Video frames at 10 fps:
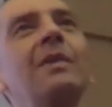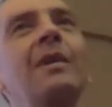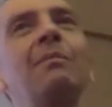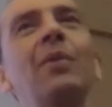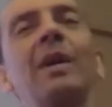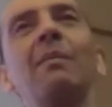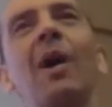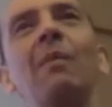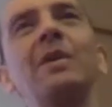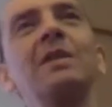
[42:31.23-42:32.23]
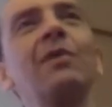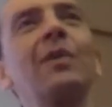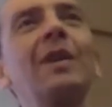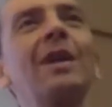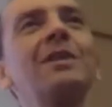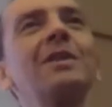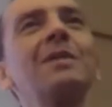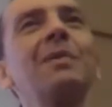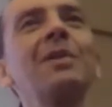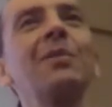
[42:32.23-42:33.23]
bring about peaceful relations
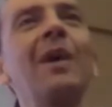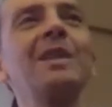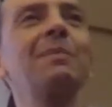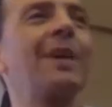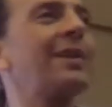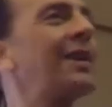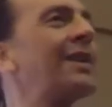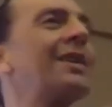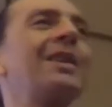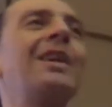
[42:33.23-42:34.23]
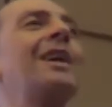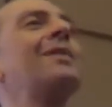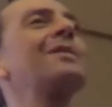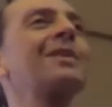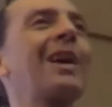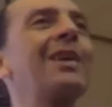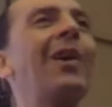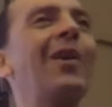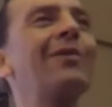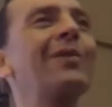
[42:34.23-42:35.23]
with the whites, but at the end of the day, it was kind of
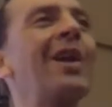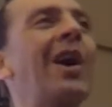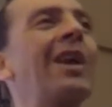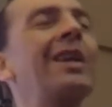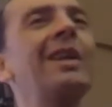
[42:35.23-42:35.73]
all for naught.